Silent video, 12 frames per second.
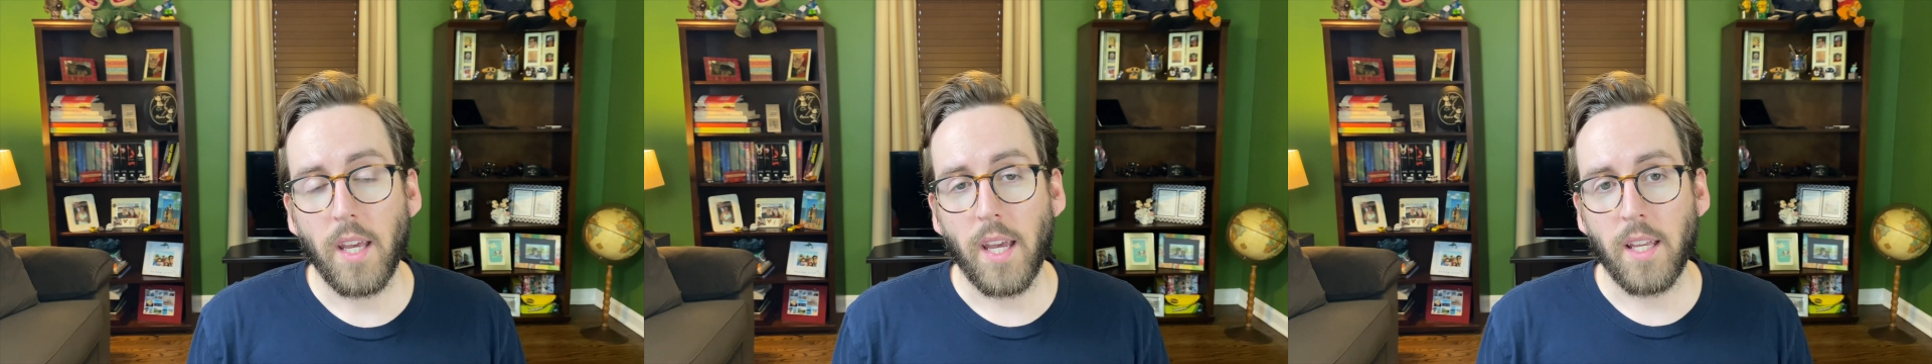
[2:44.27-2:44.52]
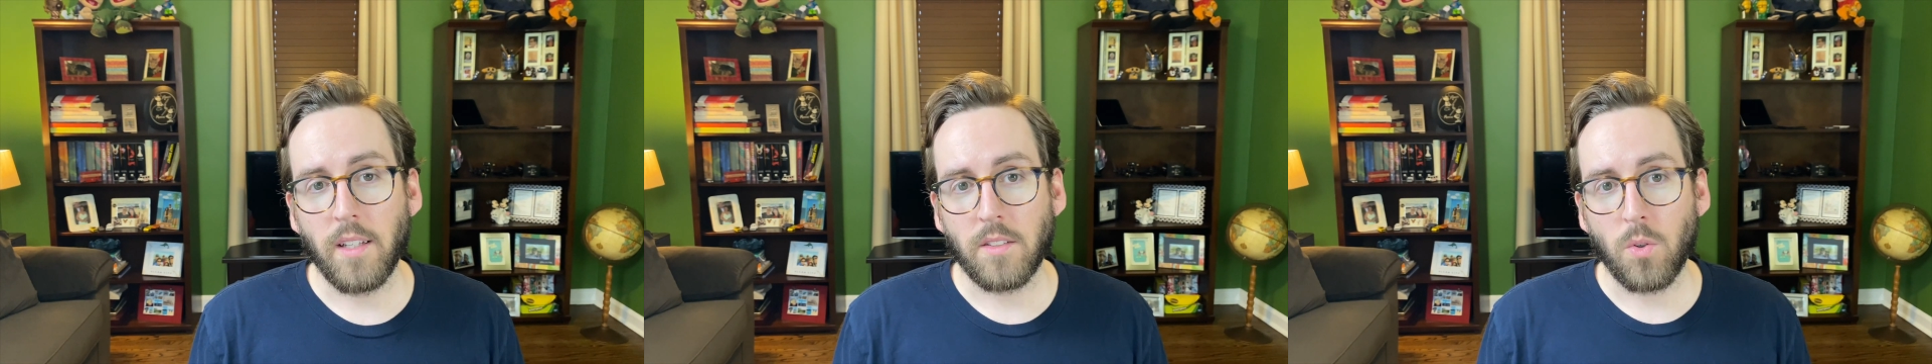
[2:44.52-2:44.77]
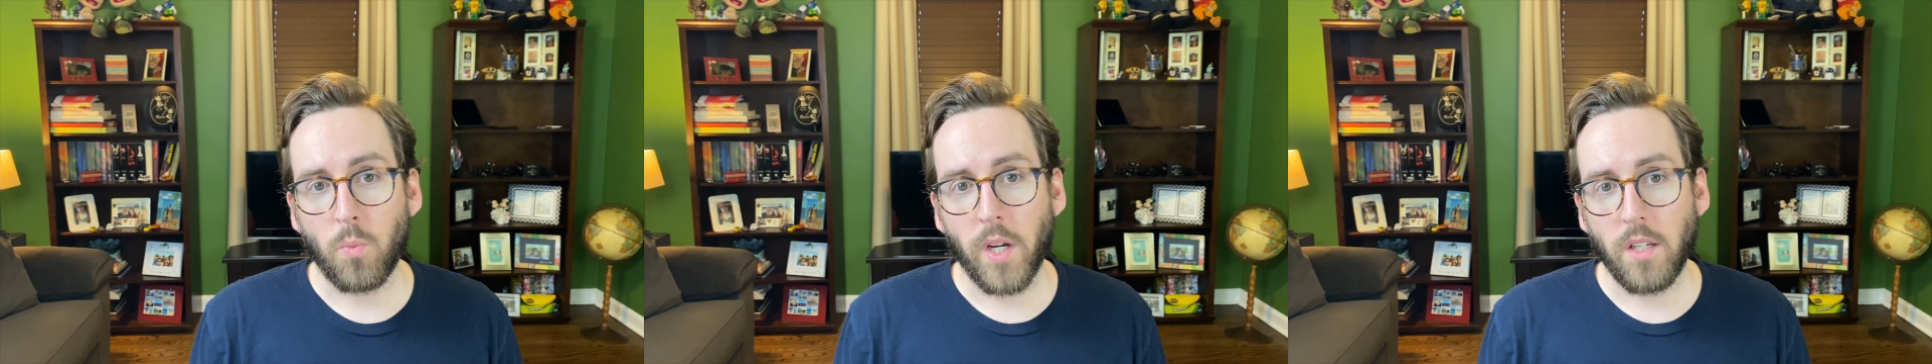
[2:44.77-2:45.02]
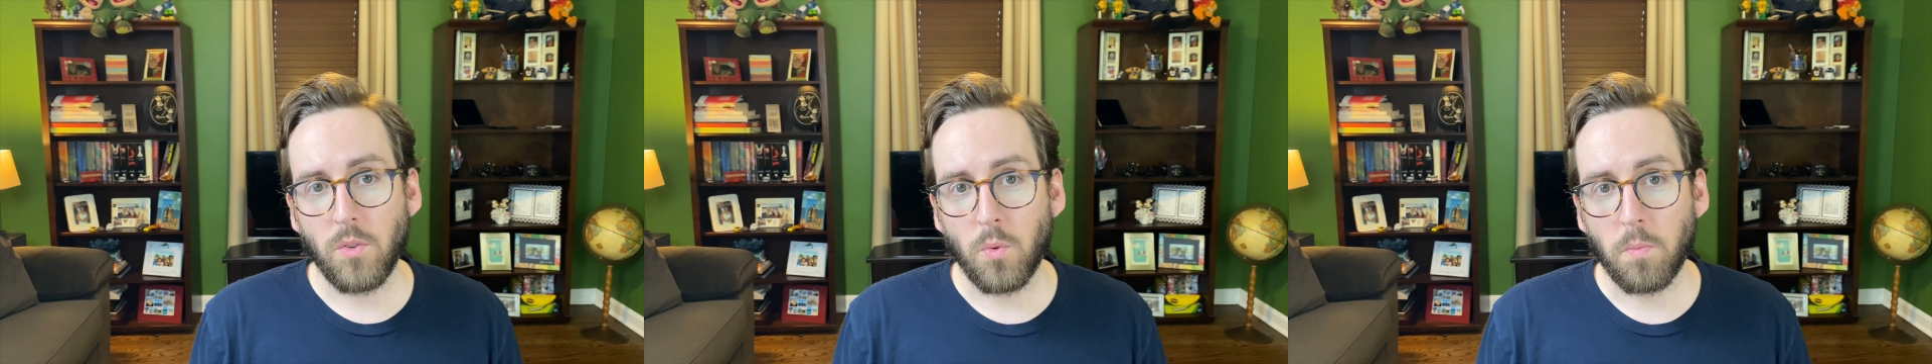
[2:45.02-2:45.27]
and it's a way
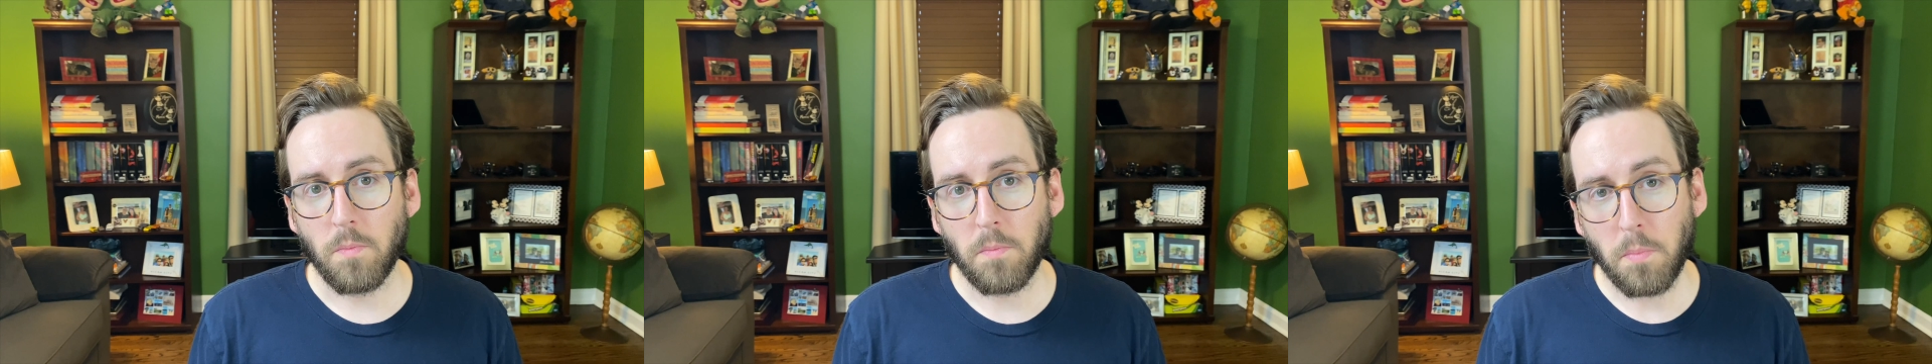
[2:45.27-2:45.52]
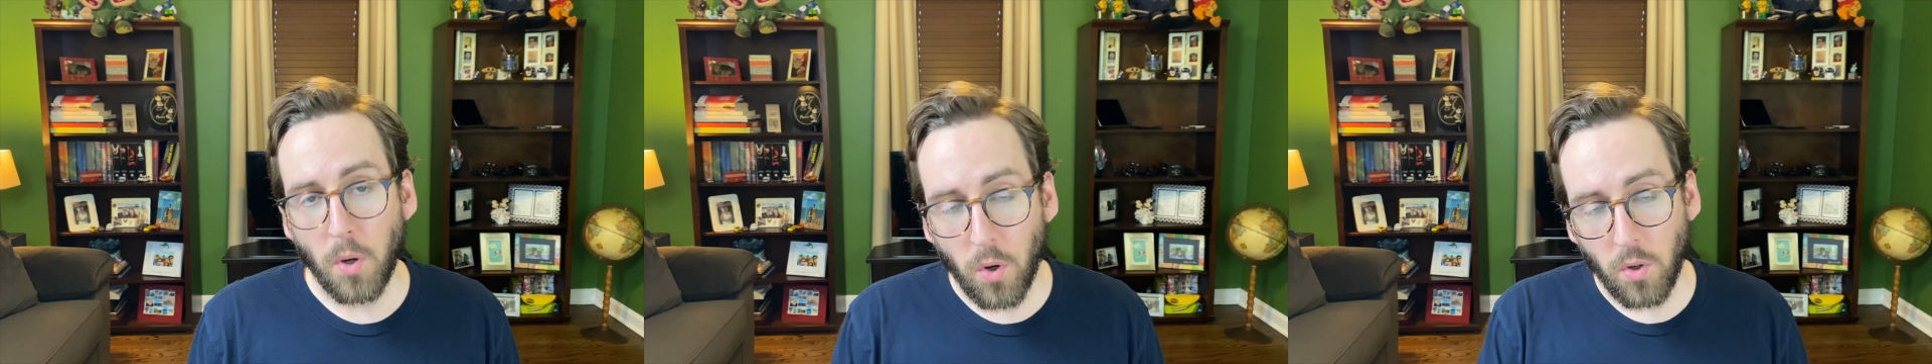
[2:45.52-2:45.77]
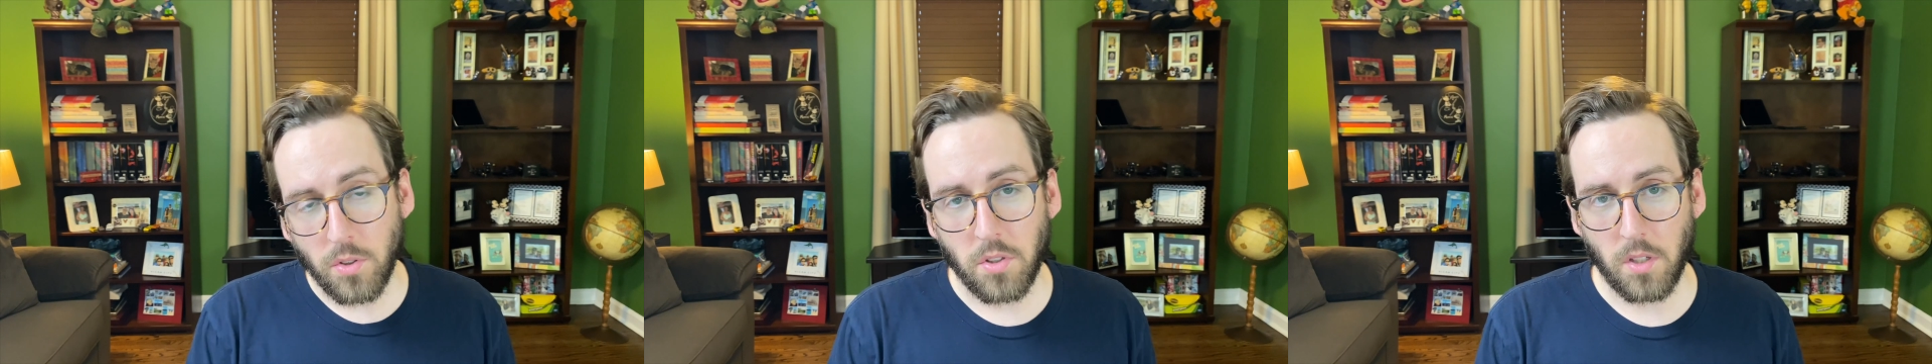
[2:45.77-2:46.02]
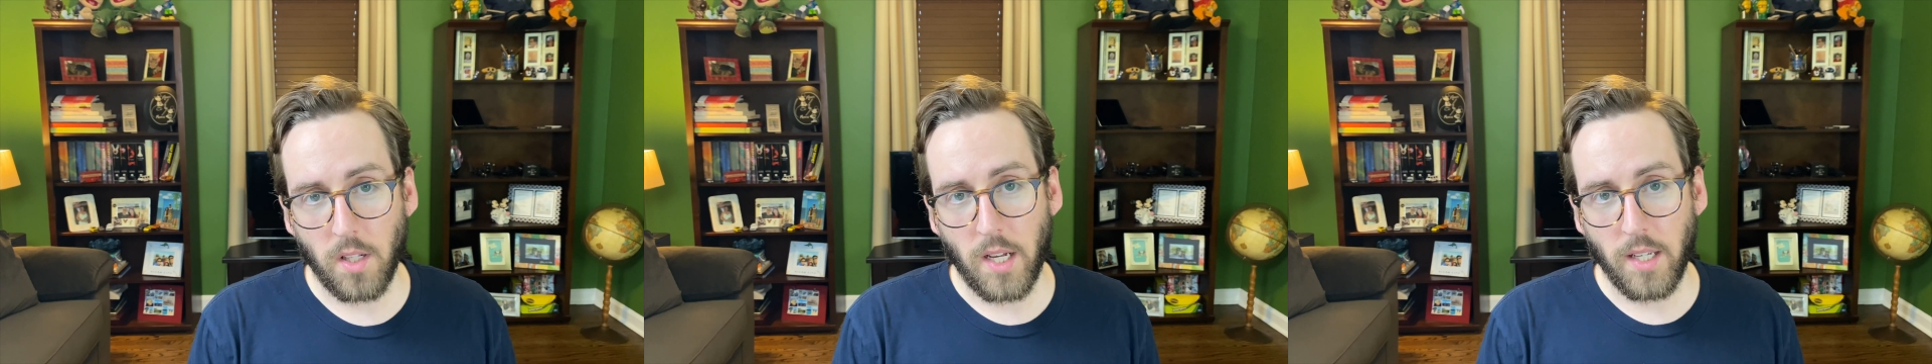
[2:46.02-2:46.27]
to
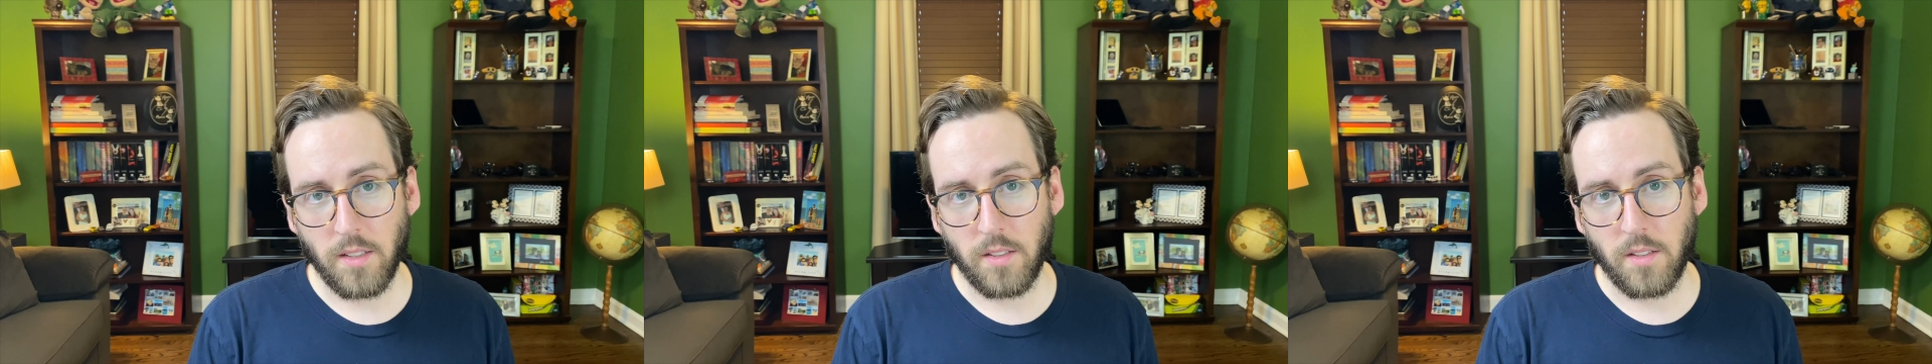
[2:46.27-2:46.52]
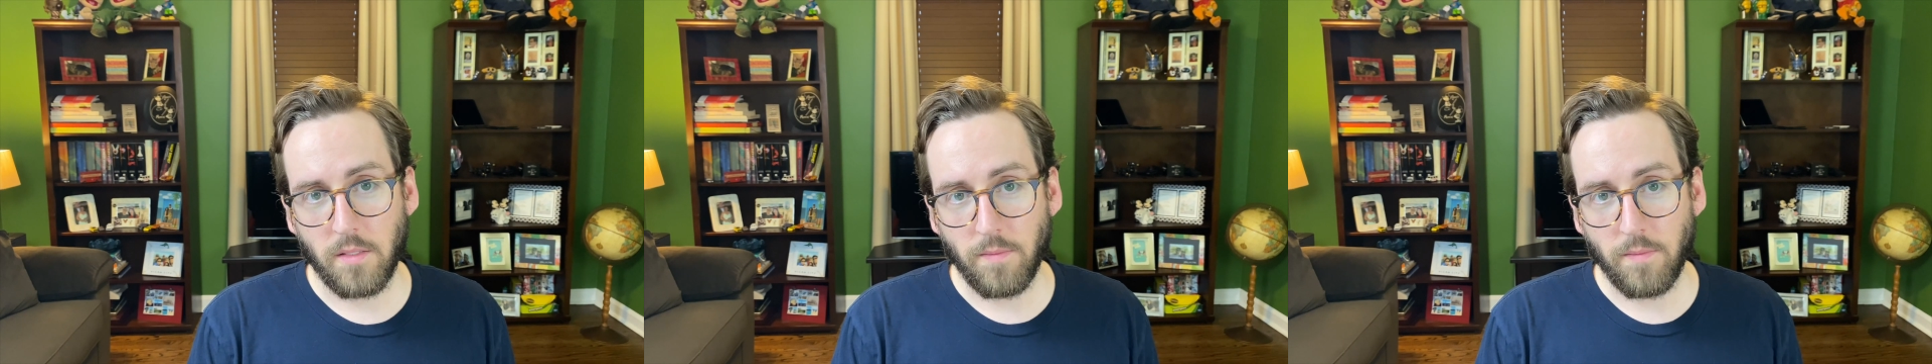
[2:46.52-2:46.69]
personalize